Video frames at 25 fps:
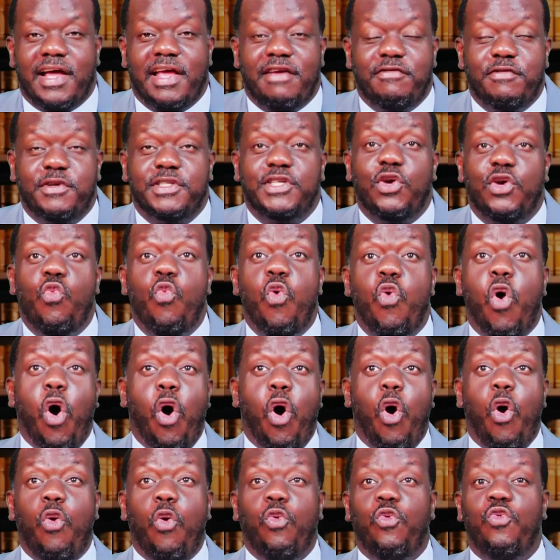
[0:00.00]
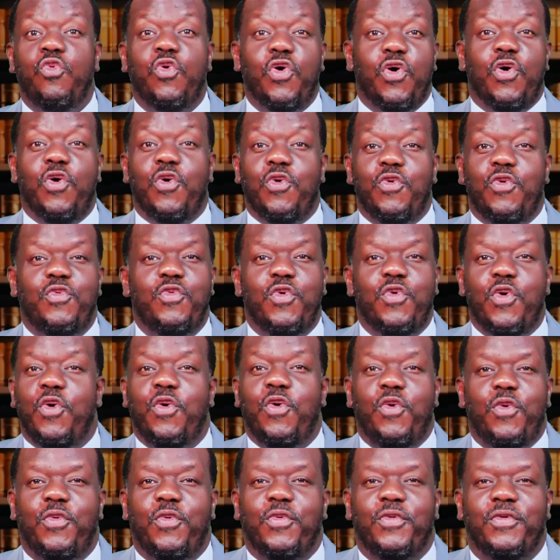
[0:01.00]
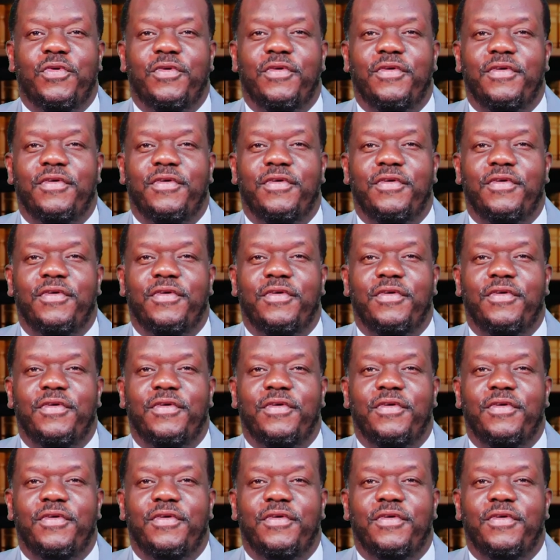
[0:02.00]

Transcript: Everyone said, whoa, whoa, whoa.